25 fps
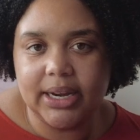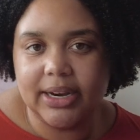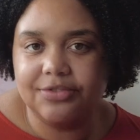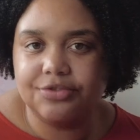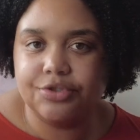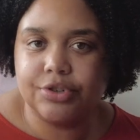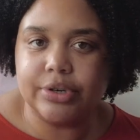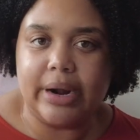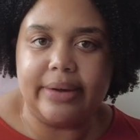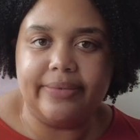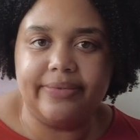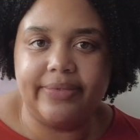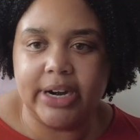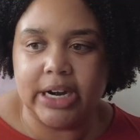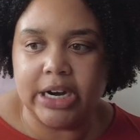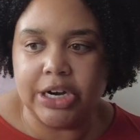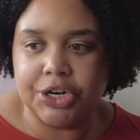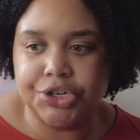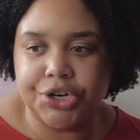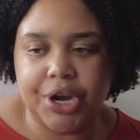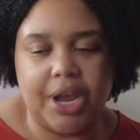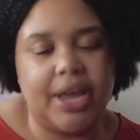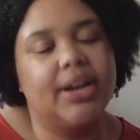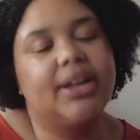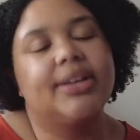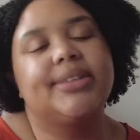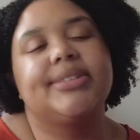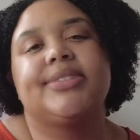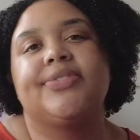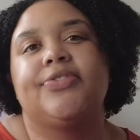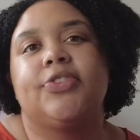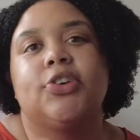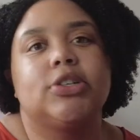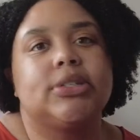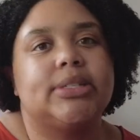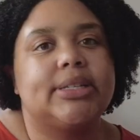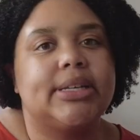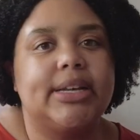of strep pharyngitis
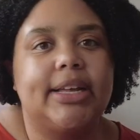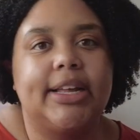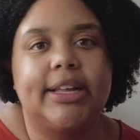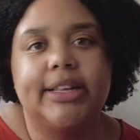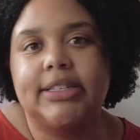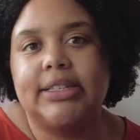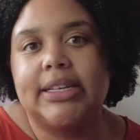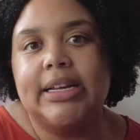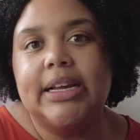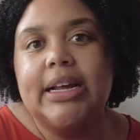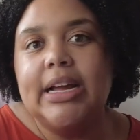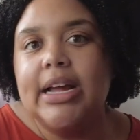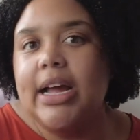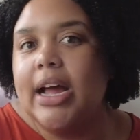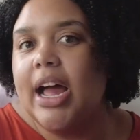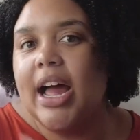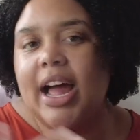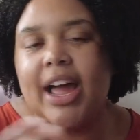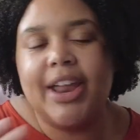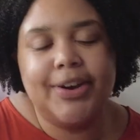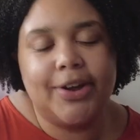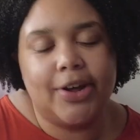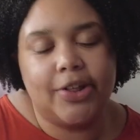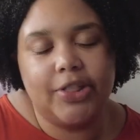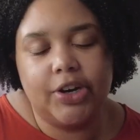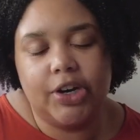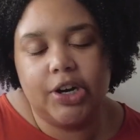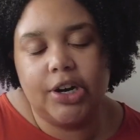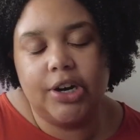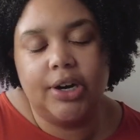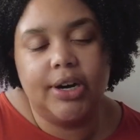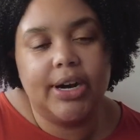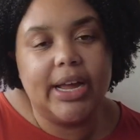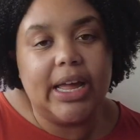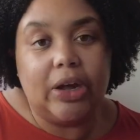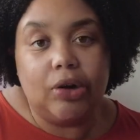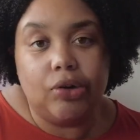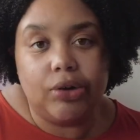versus
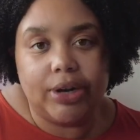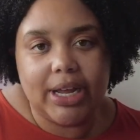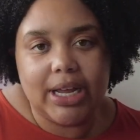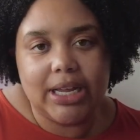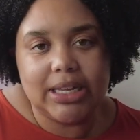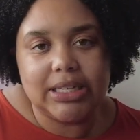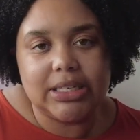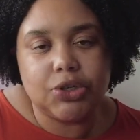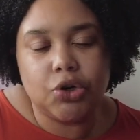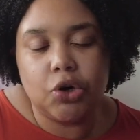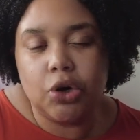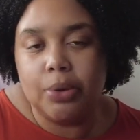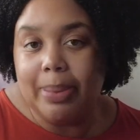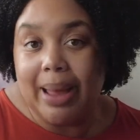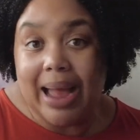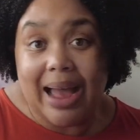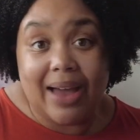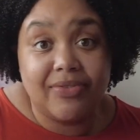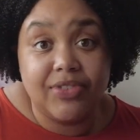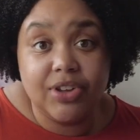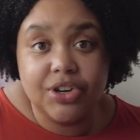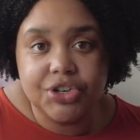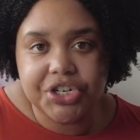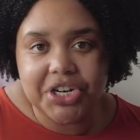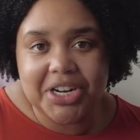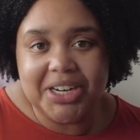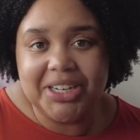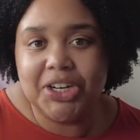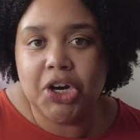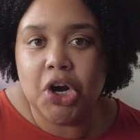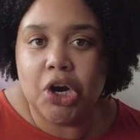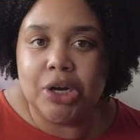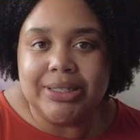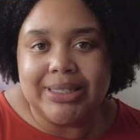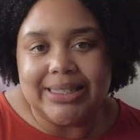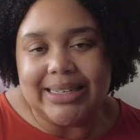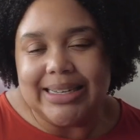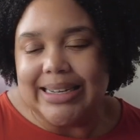another illness or pathogen
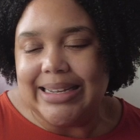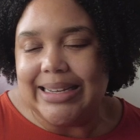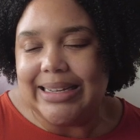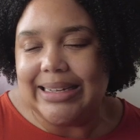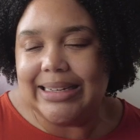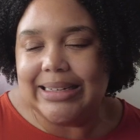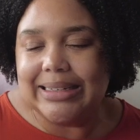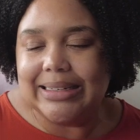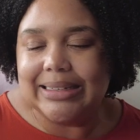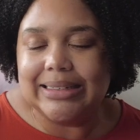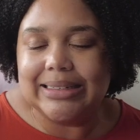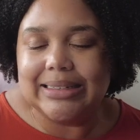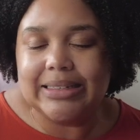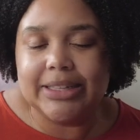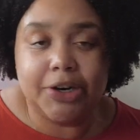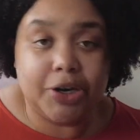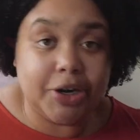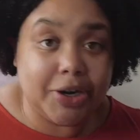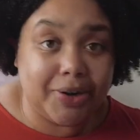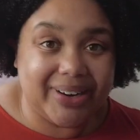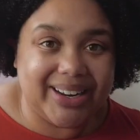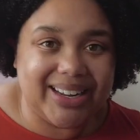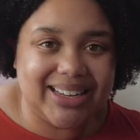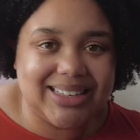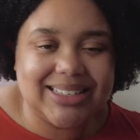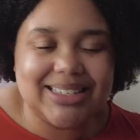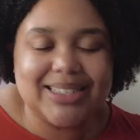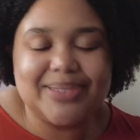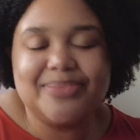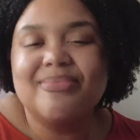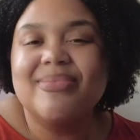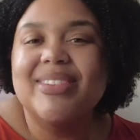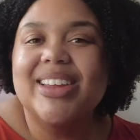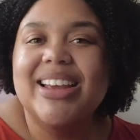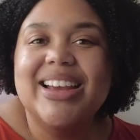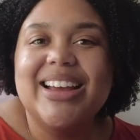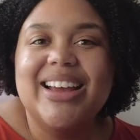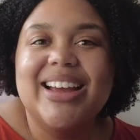causing their illness.
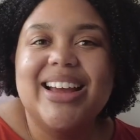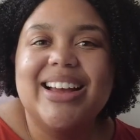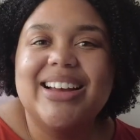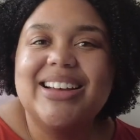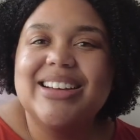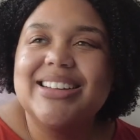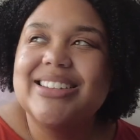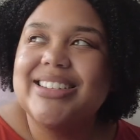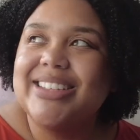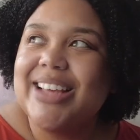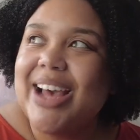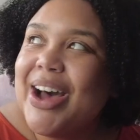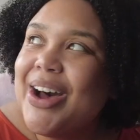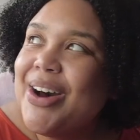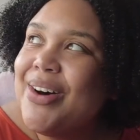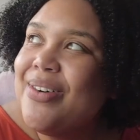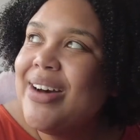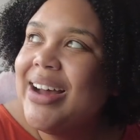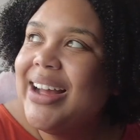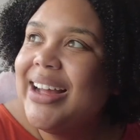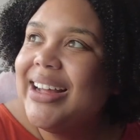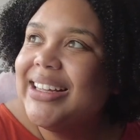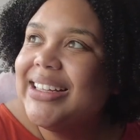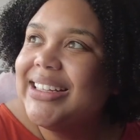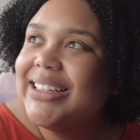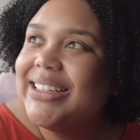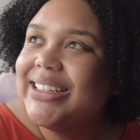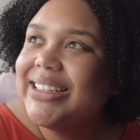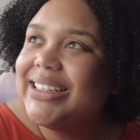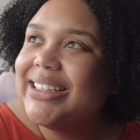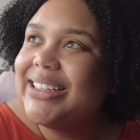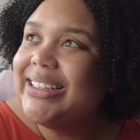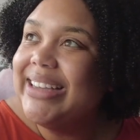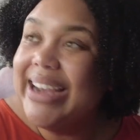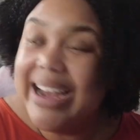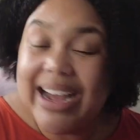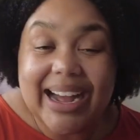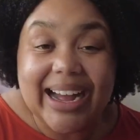So
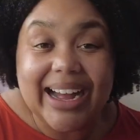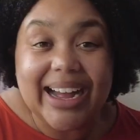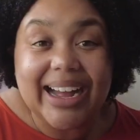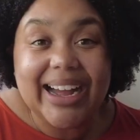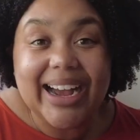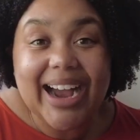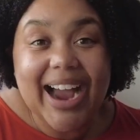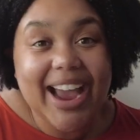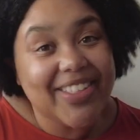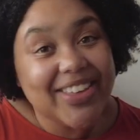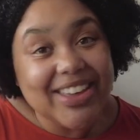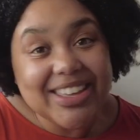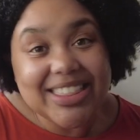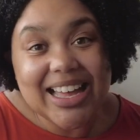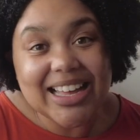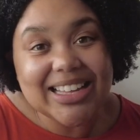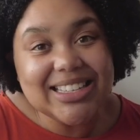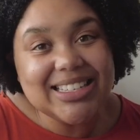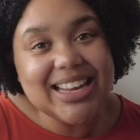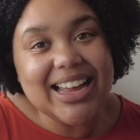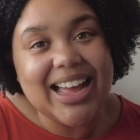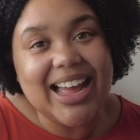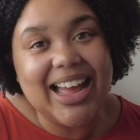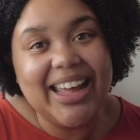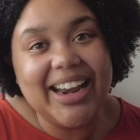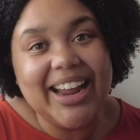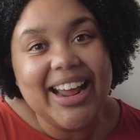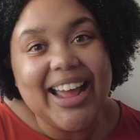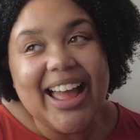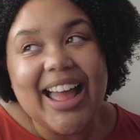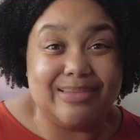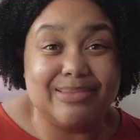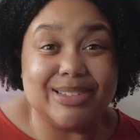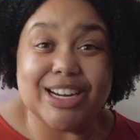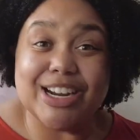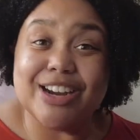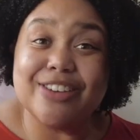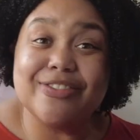yeah, I think that's it.
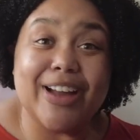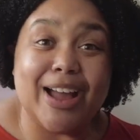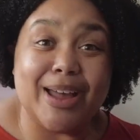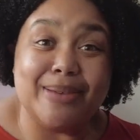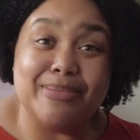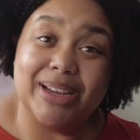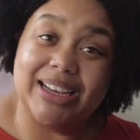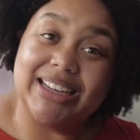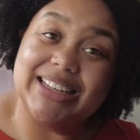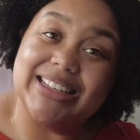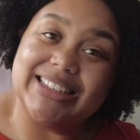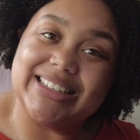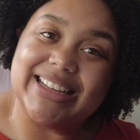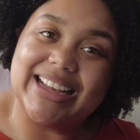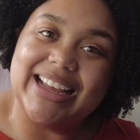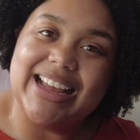I'm terrified because